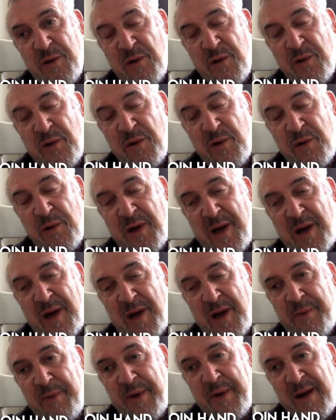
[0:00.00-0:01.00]
after
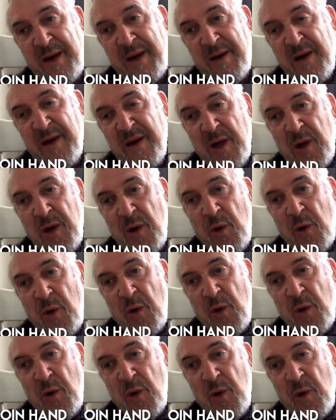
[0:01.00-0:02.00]
that 82
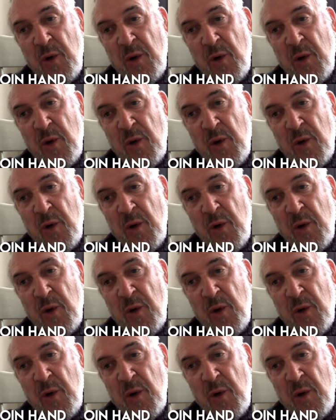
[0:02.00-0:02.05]
campaign,